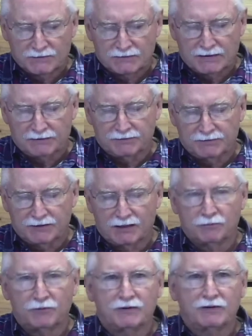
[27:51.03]
They
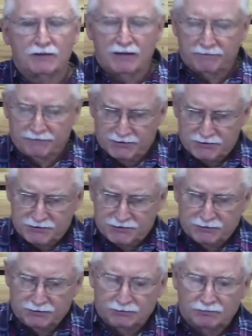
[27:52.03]
redoubled their efforts
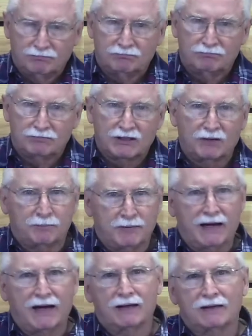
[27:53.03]
to get
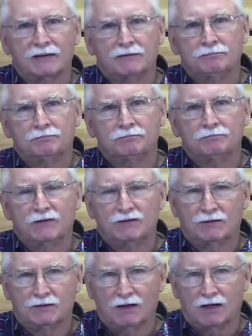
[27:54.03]
back
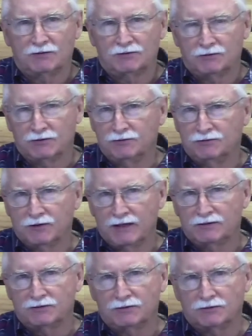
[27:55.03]
into God's good
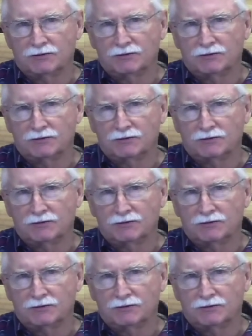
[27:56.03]
graces.